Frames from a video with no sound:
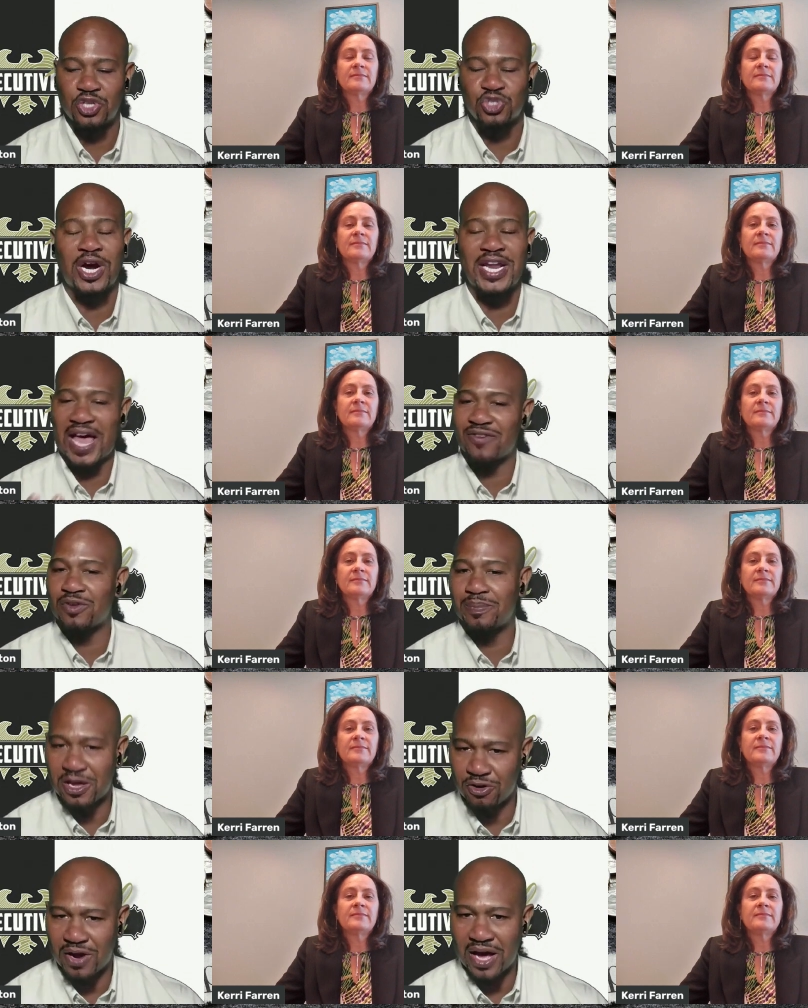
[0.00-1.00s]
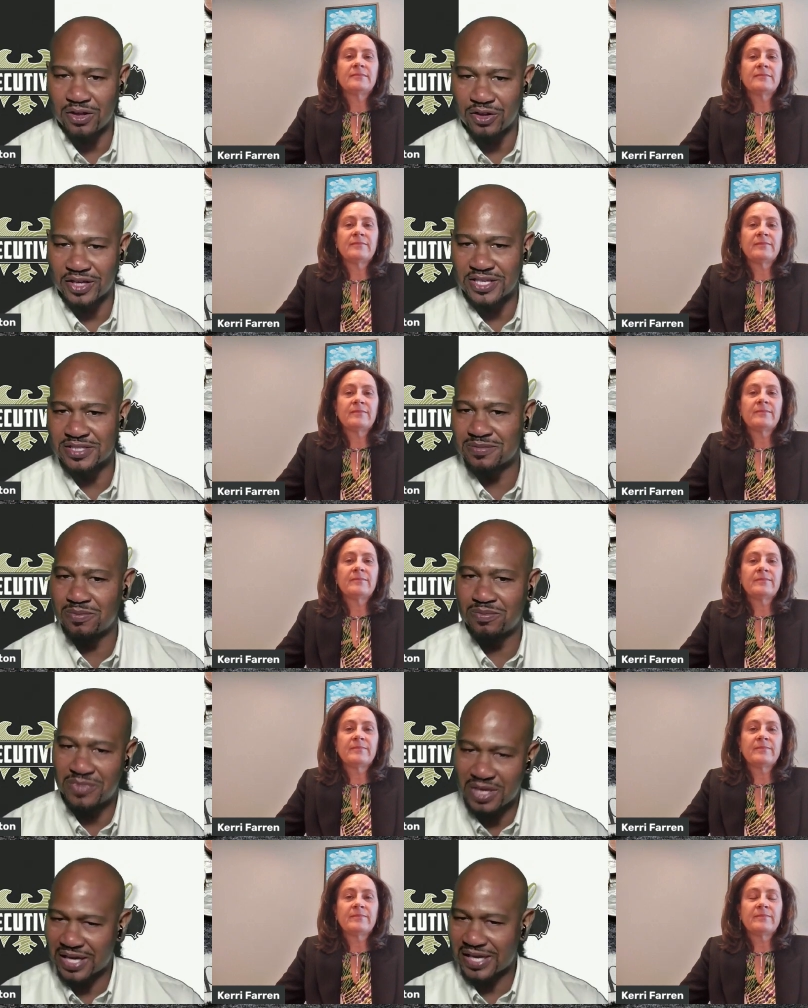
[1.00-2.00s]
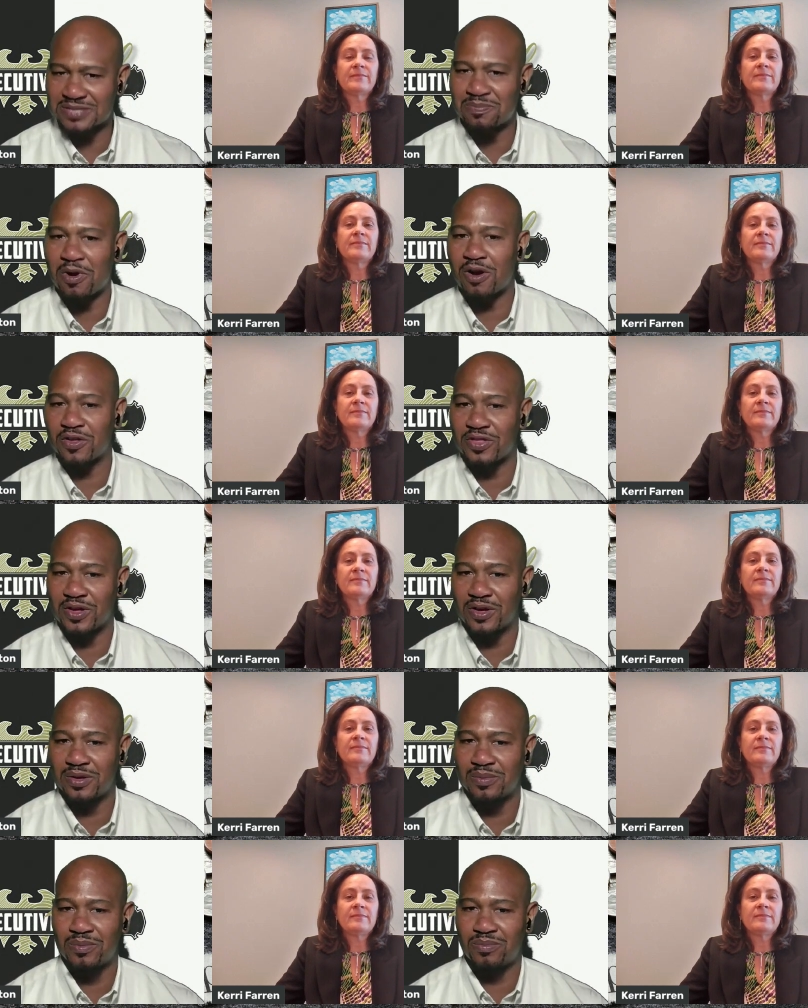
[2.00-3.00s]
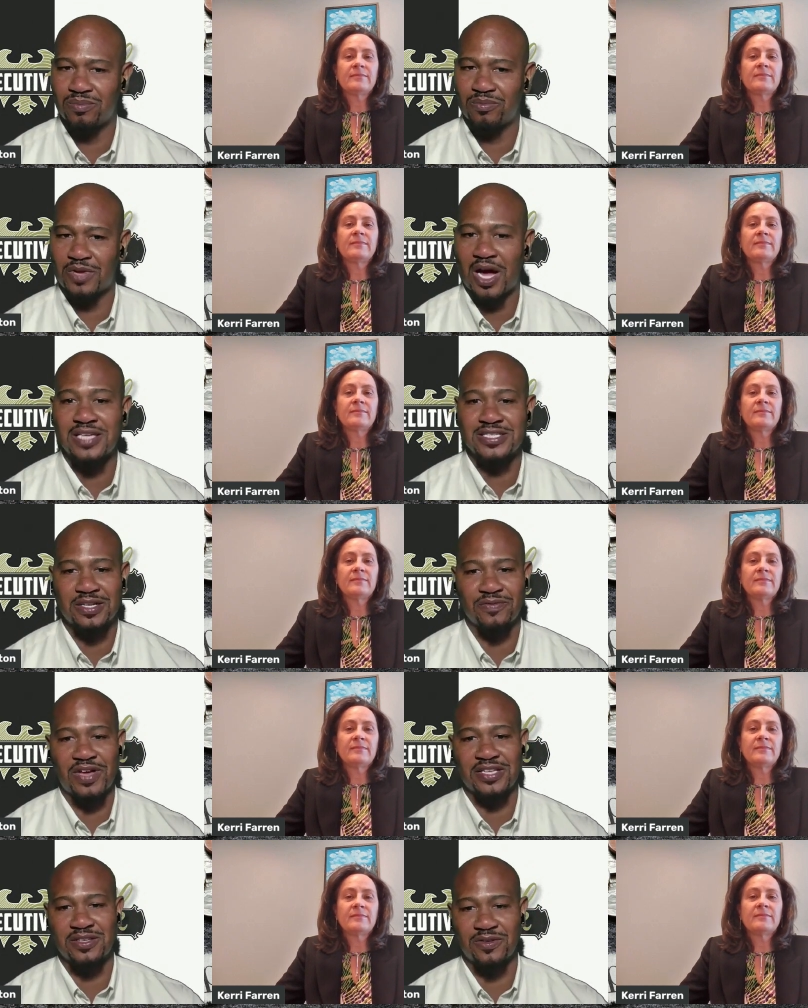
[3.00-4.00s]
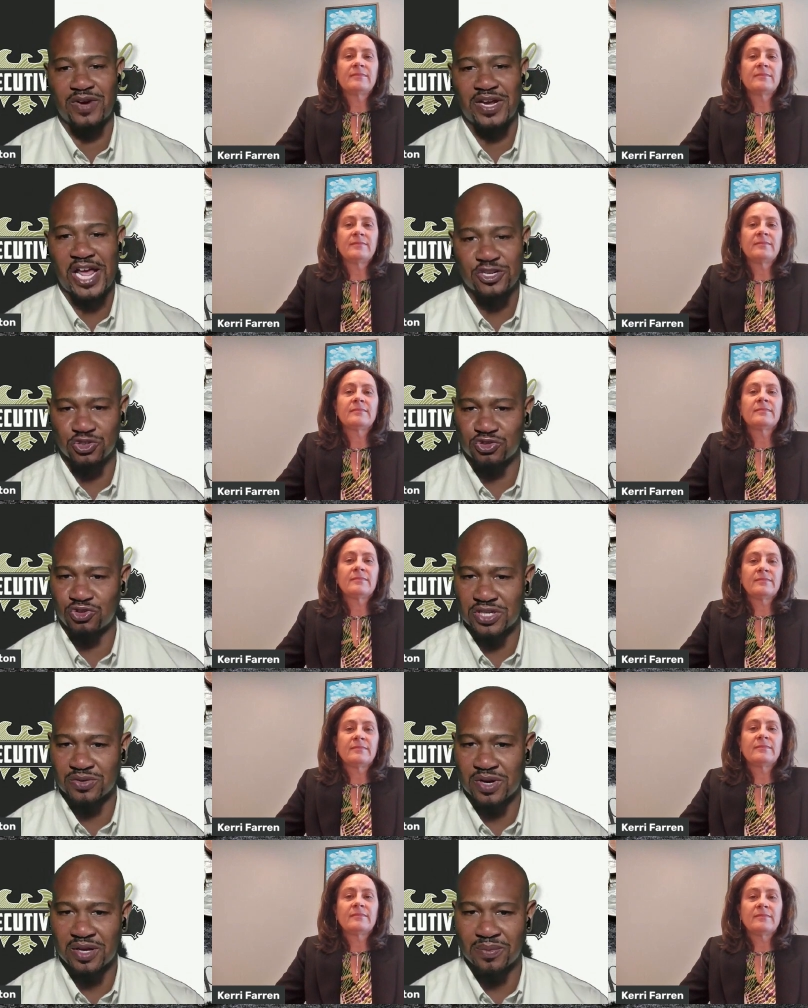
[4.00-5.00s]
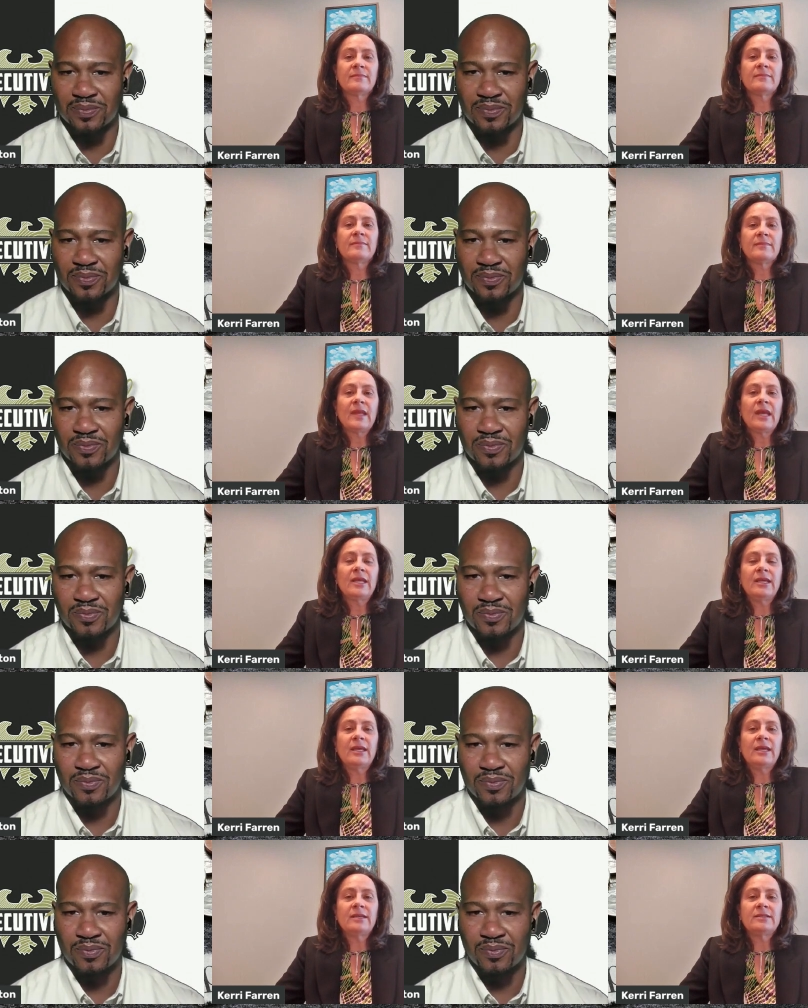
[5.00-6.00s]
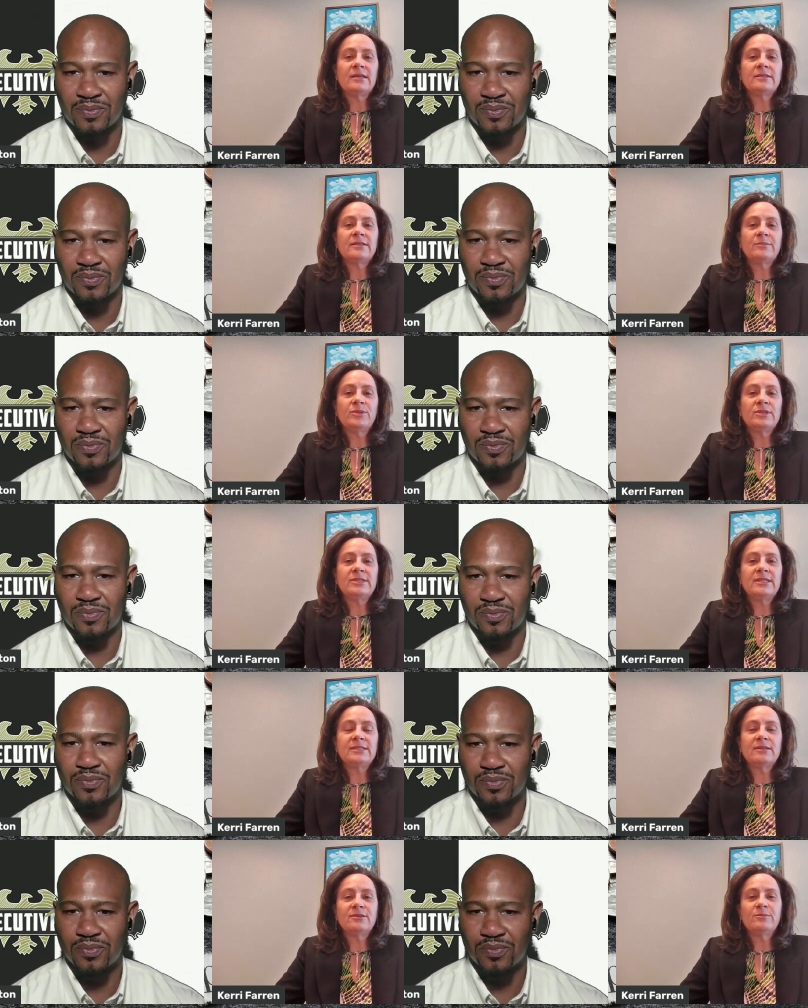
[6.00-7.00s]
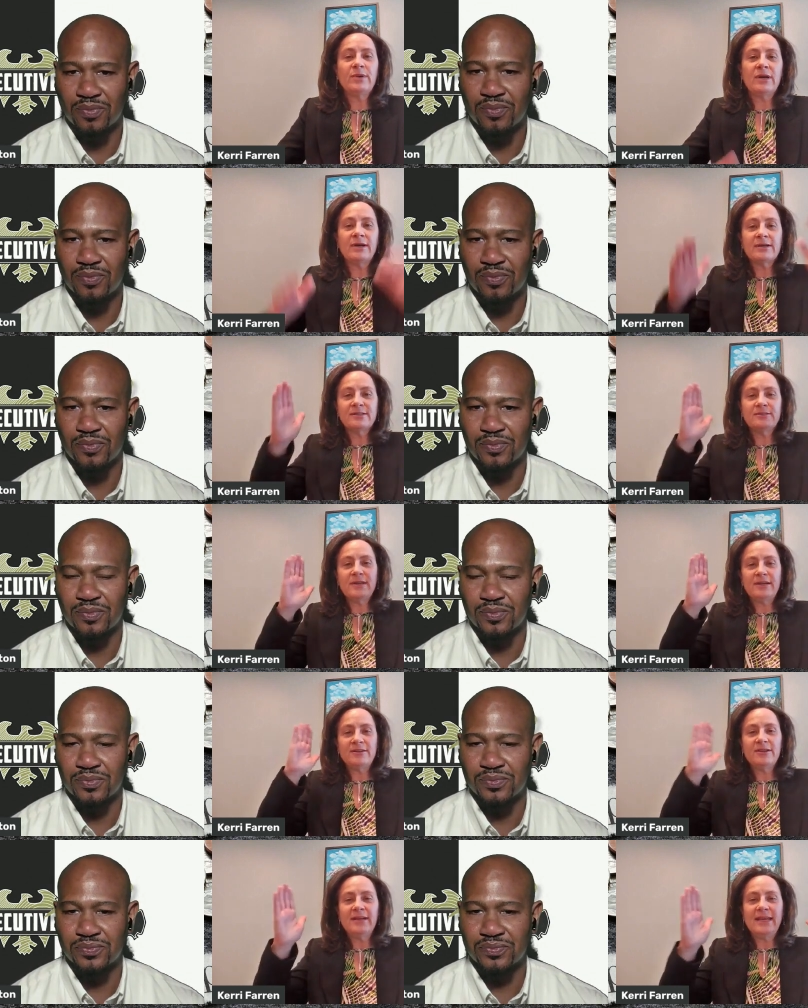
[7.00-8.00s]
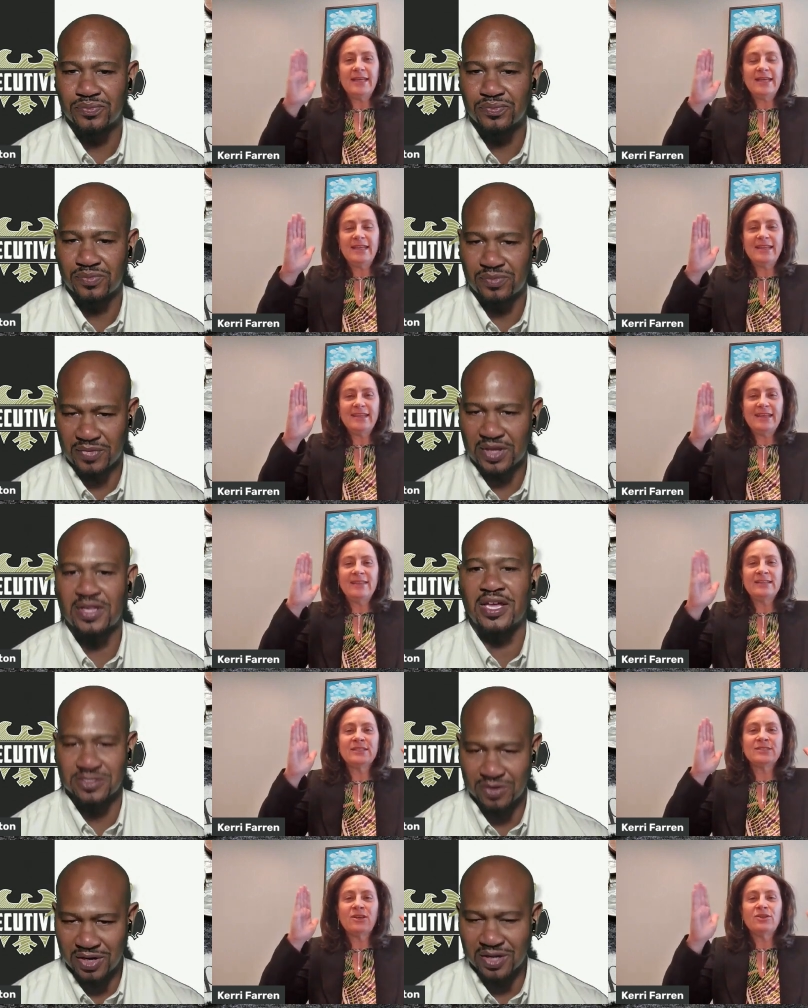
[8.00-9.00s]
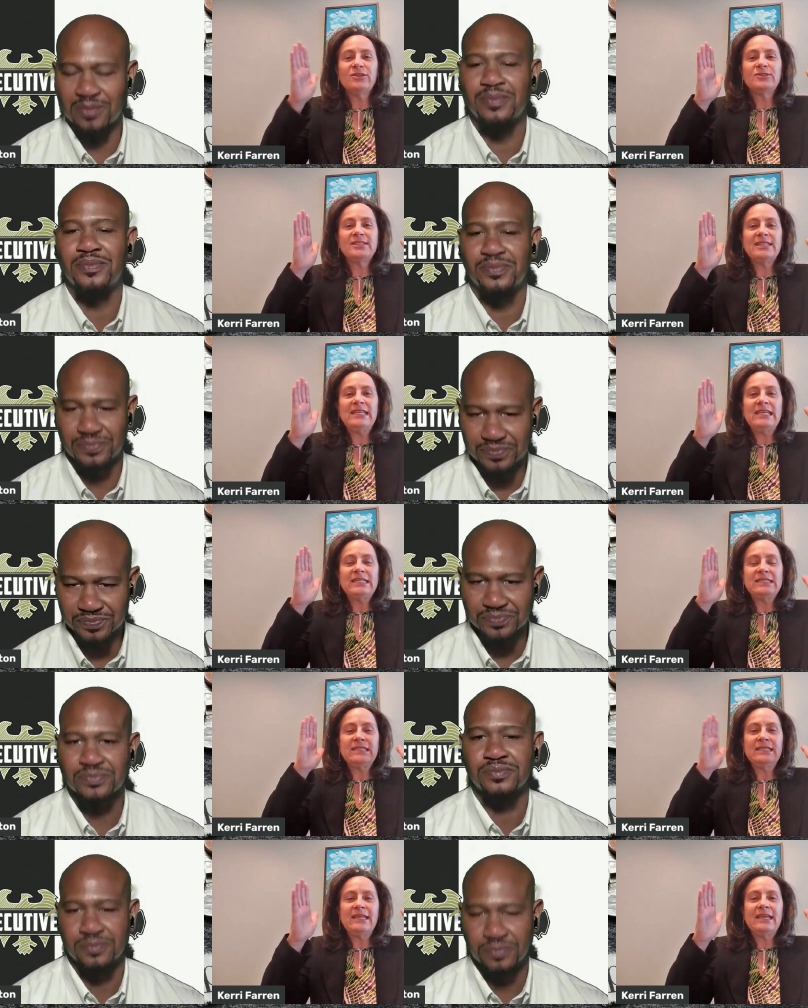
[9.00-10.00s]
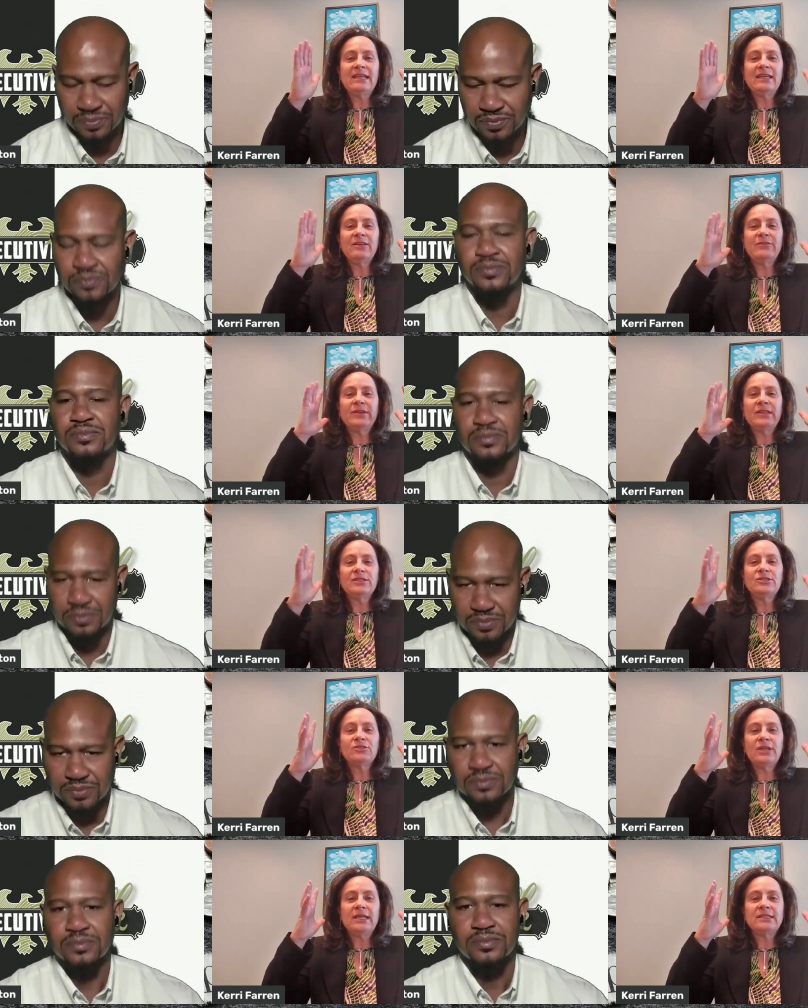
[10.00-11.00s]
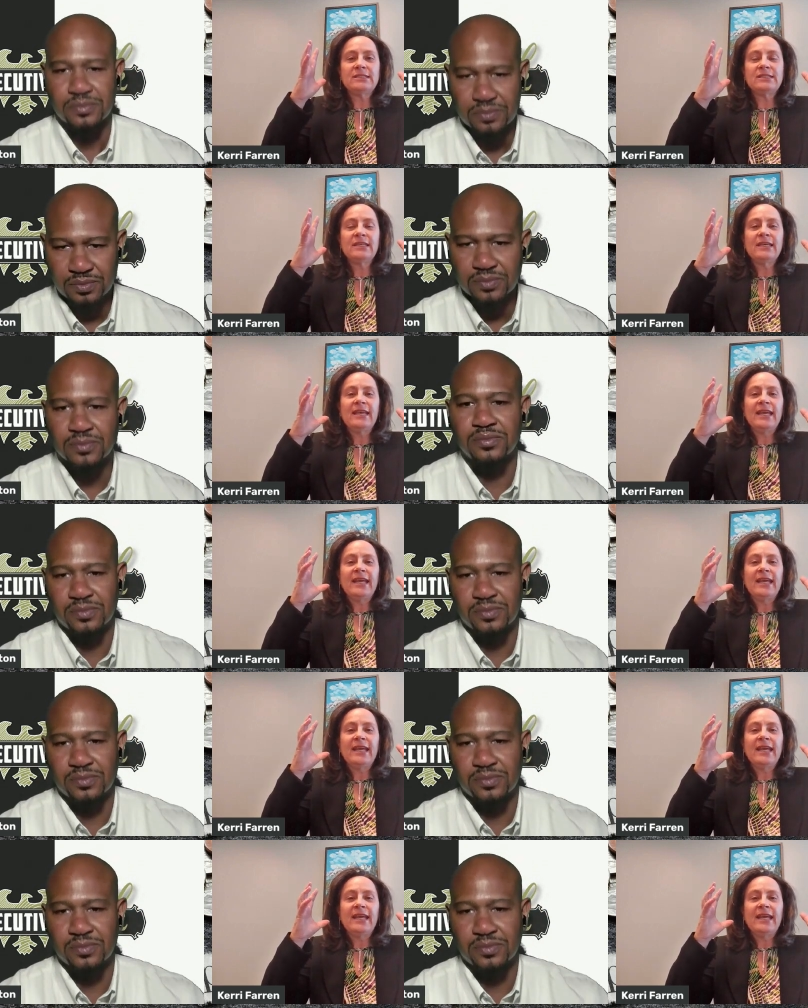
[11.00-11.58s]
Speaker 1: trying to have a better outlook is, I guess, part of the cause and effect of financial stress, right?
Speaker 2: Yeah, it does. It puts this little box around your head, and That's this is all you see is the negative and the stress.